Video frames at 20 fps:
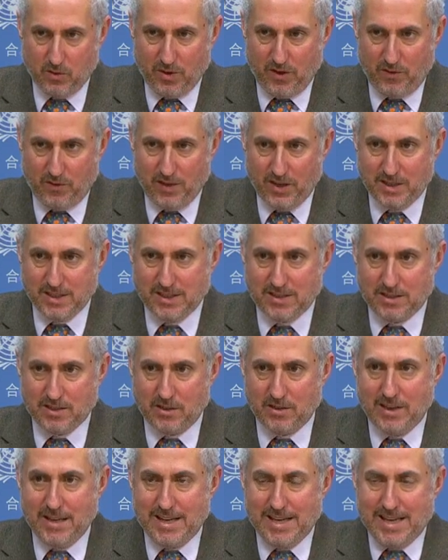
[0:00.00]
So we feel it's
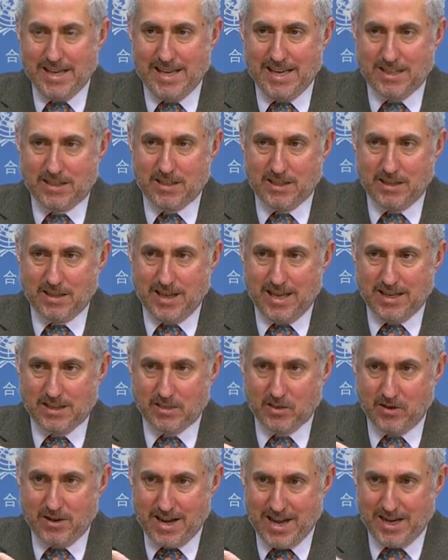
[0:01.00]
a it's a
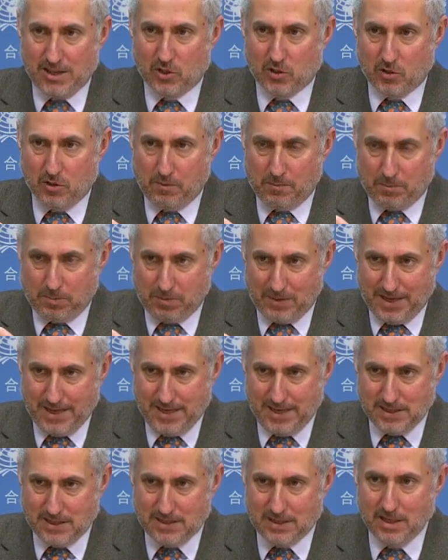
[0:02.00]
it's a natural
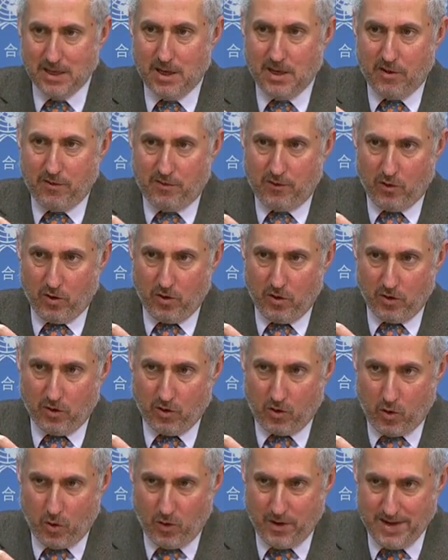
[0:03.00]
place
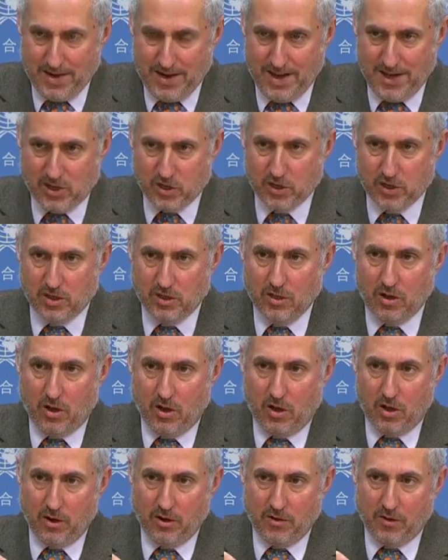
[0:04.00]
for coordination
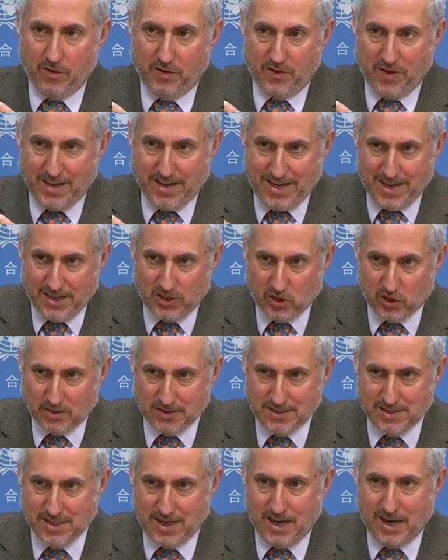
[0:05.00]
on the
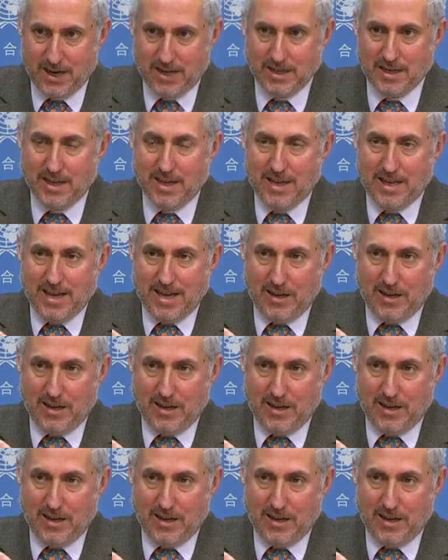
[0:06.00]
financial side